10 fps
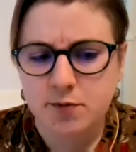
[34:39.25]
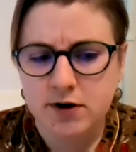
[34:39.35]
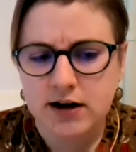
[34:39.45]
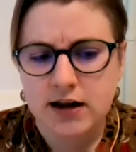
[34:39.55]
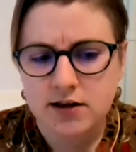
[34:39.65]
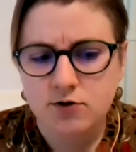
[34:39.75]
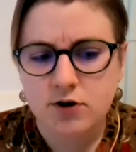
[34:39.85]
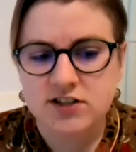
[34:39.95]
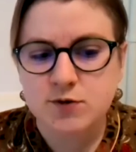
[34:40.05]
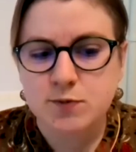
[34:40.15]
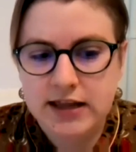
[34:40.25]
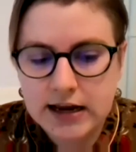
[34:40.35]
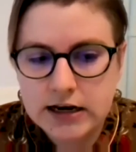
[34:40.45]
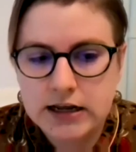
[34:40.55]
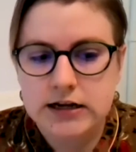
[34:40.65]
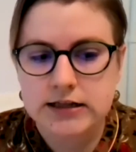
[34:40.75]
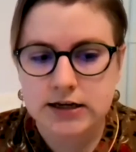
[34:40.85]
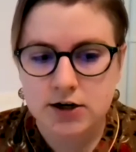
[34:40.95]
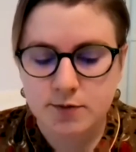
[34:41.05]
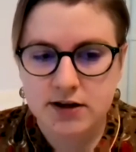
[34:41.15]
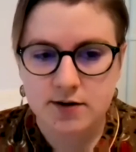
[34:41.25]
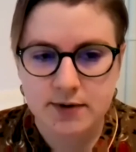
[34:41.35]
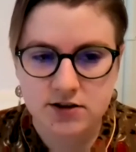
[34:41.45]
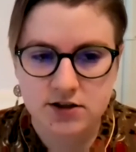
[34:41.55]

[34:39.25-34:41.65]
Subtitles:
but, explaining a little bit about